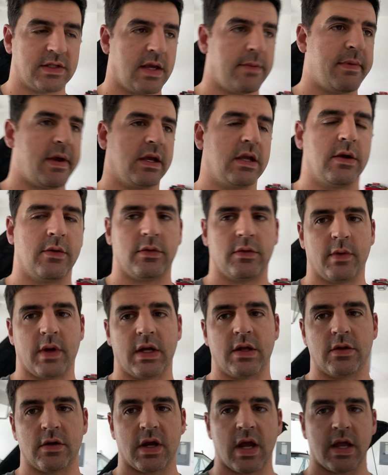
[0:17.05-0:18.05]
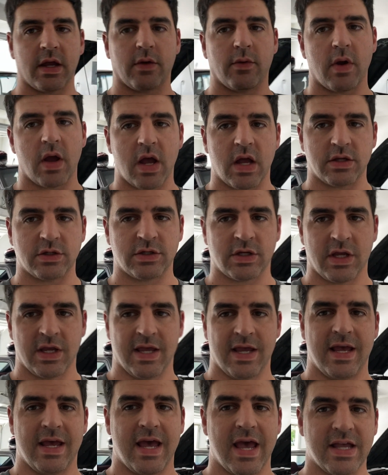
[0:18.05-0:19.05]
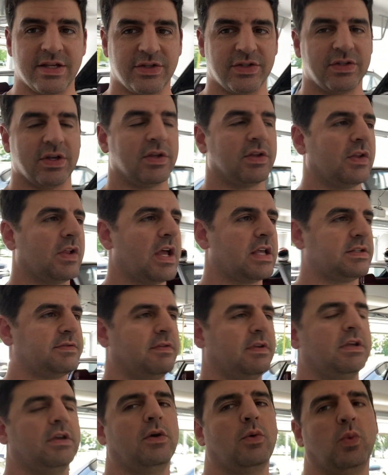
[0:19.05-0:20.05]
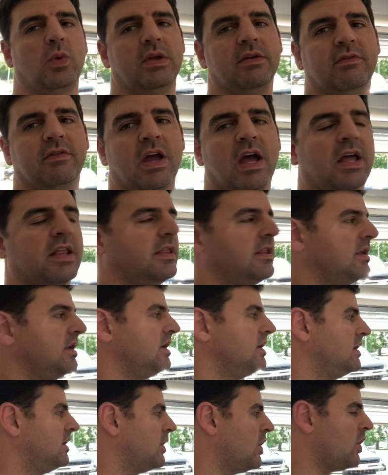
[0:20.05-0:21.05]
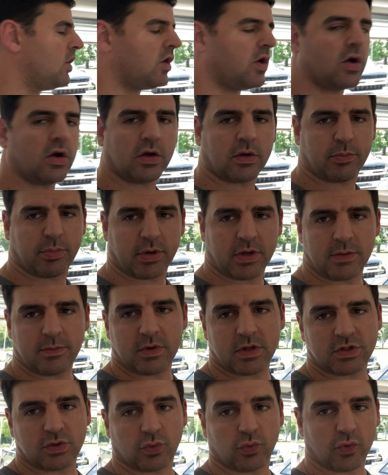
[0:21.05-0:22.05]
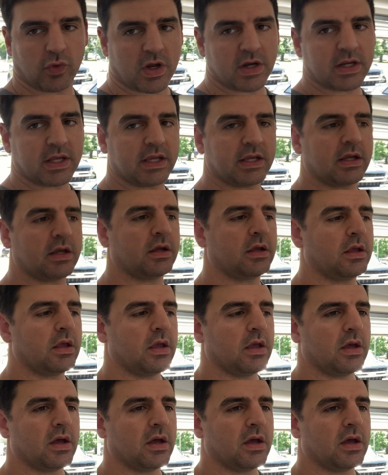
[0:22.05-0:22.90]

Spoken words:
Dan back here with the Regular Guy Garage. As you saw in the last video, we've got the car pretty much running.